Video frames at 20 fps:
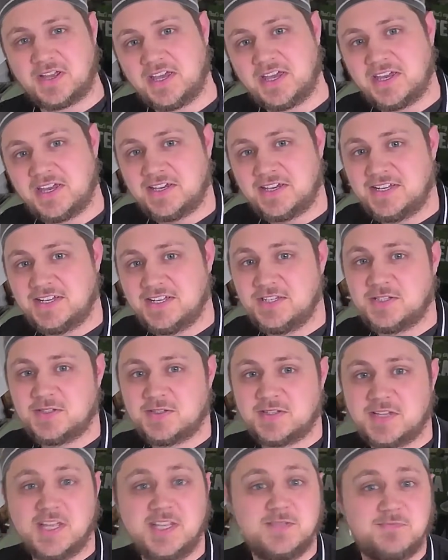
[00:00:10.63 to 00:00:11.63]

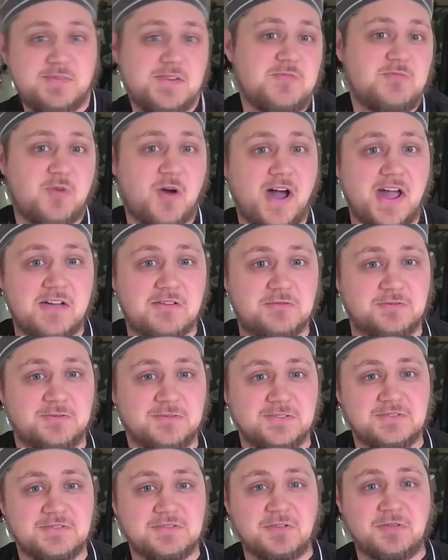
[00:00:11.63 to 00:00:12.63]
It's been a while,
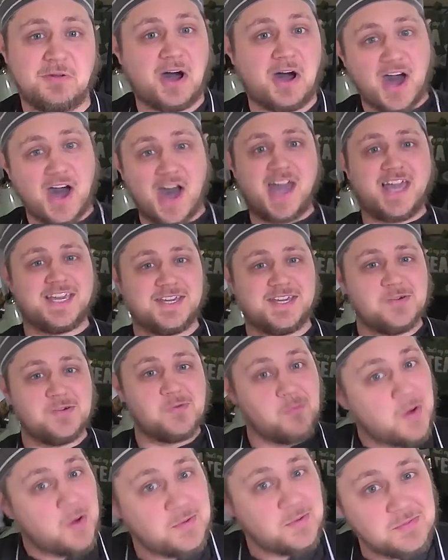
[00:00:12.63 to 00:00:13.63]
so hi,
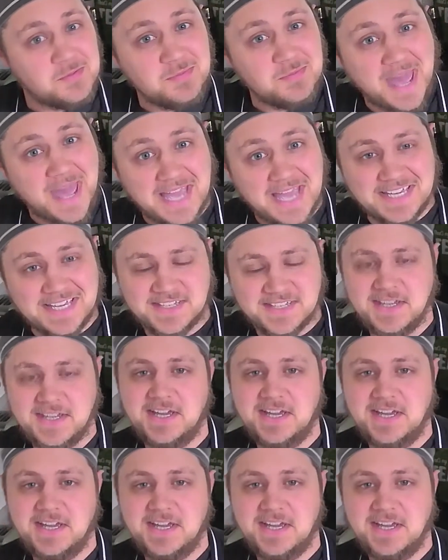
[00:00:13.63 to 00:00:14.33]
welcome back.